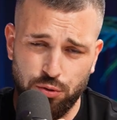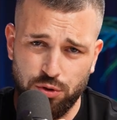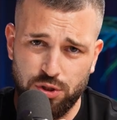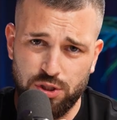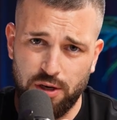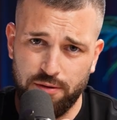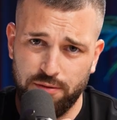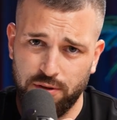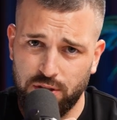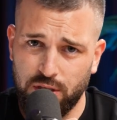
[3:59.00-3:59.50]
to
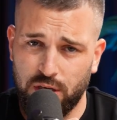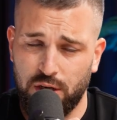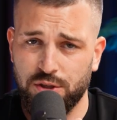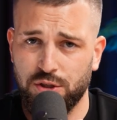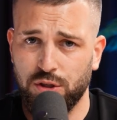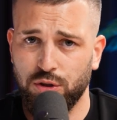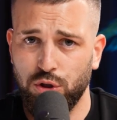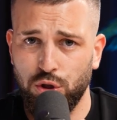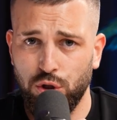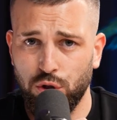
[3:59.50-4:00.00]

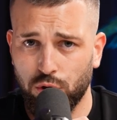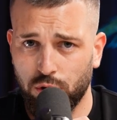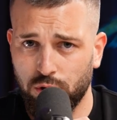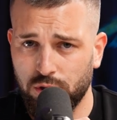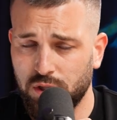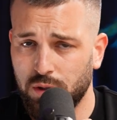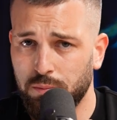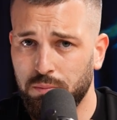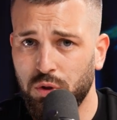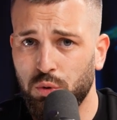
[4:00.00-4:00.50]
7,000 euros
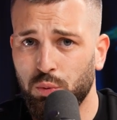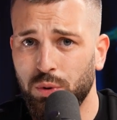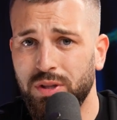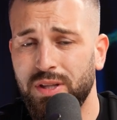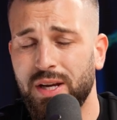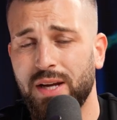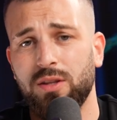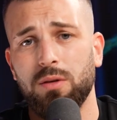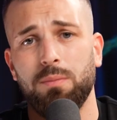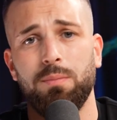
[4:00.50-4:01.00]
in between
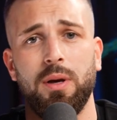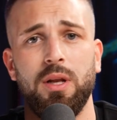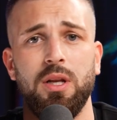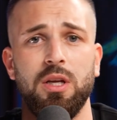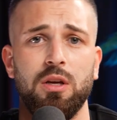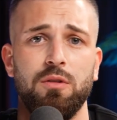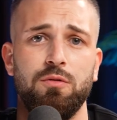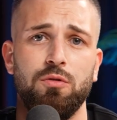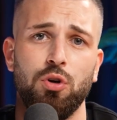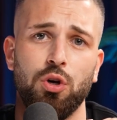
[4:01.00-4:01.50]
that, depending
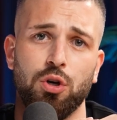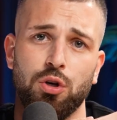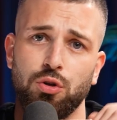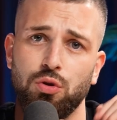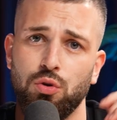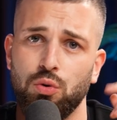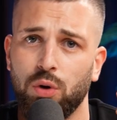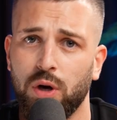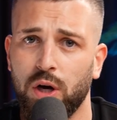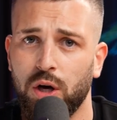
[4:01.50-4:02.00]
if you're going to
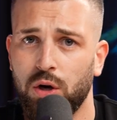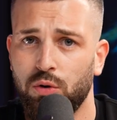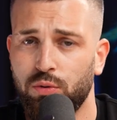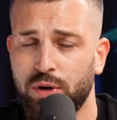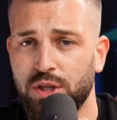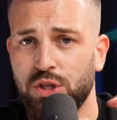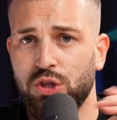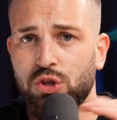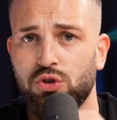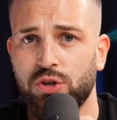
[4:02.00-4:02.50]
do a
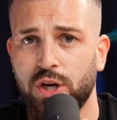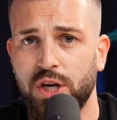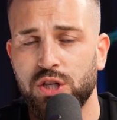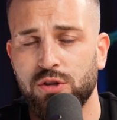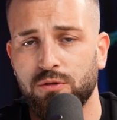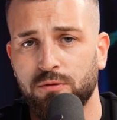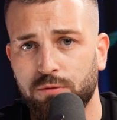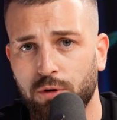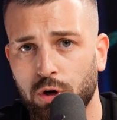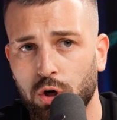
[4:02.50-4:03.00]
registration
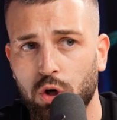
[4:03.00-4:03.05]
for